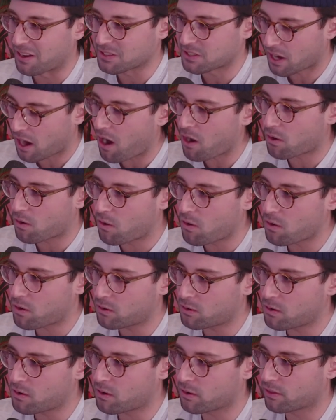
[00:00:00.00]
And I was like, oh,
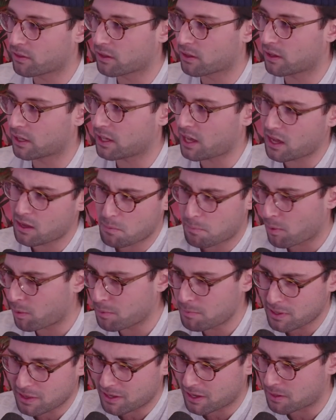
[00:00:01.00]
cool. And they're like, yeah, he'll
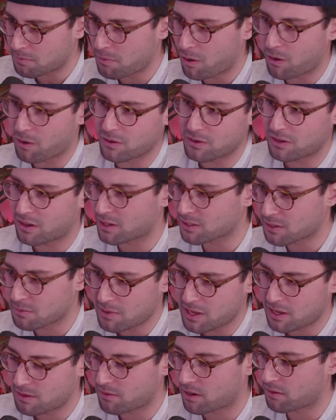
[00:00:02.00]
probably be there tomorrow. You guys
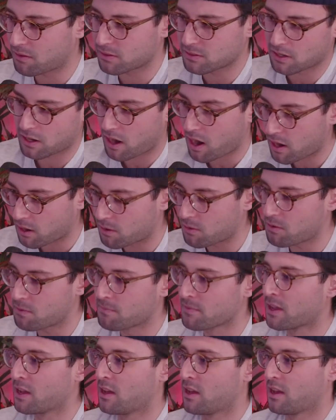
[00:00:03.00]
can meet, whatever. I was like, all right,
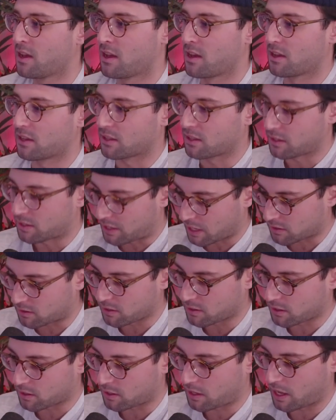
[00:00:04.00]
cool. Get
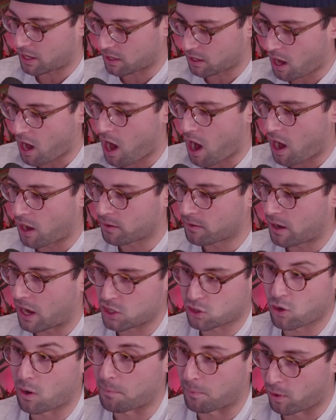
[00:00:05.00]
to King Gong.
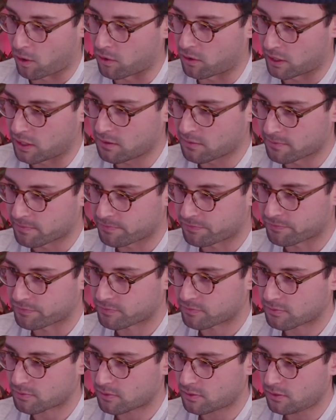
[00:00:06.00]
I show up early.
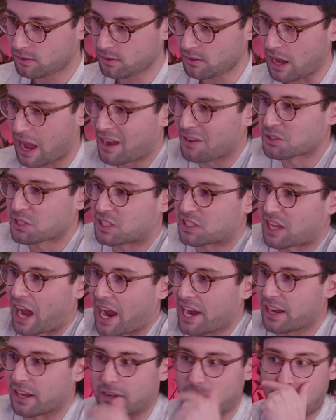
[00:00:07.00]
I was
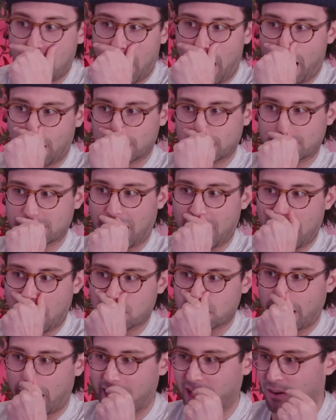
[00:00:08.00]
excited. I
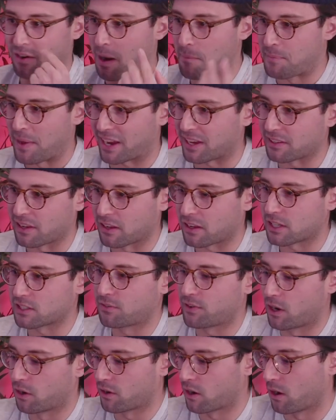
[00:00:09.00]
was hanging around Piccadilly
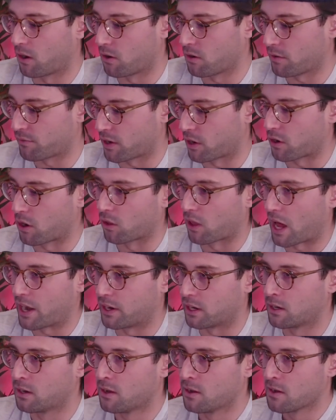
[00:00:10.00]
because if you don't know
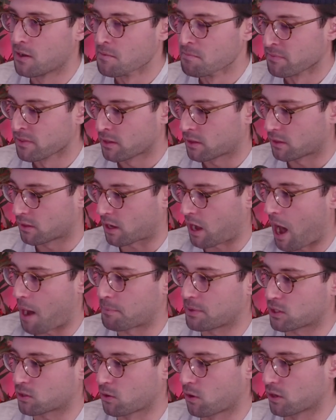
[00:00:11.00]
London, the
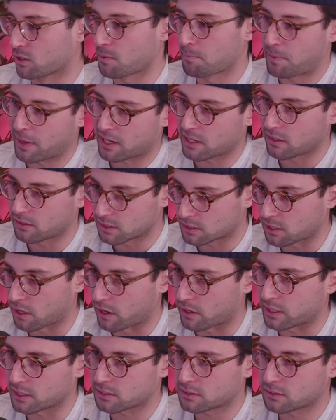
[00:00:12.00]
Comedy Store is in Piccadilly
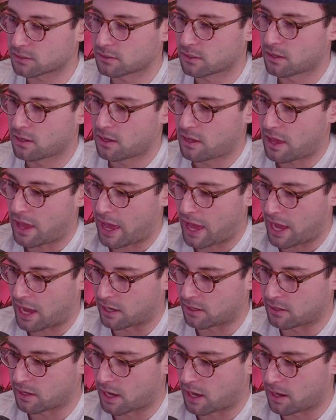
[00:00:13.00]
Circus,
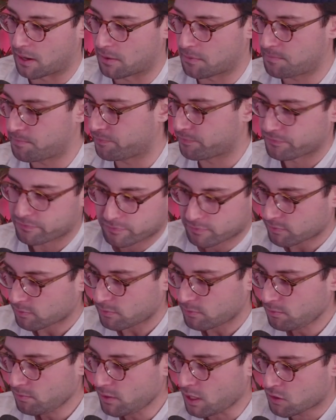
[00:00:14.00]
and
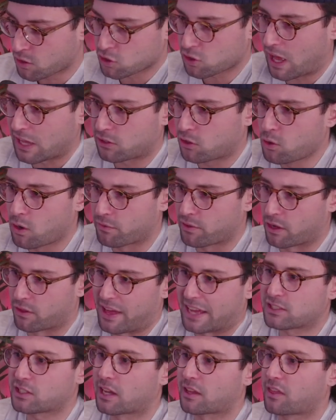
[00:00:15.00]
there's a lot to do over there.
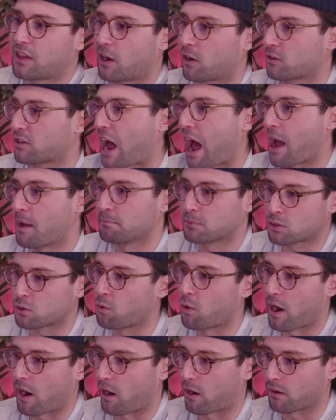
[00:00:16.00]
That's like their Times
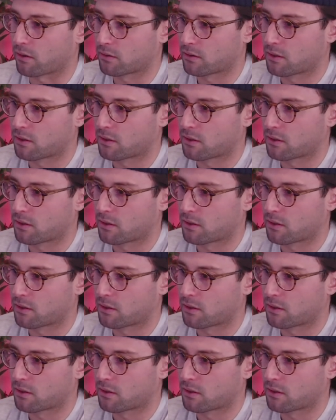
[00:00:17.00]
Square.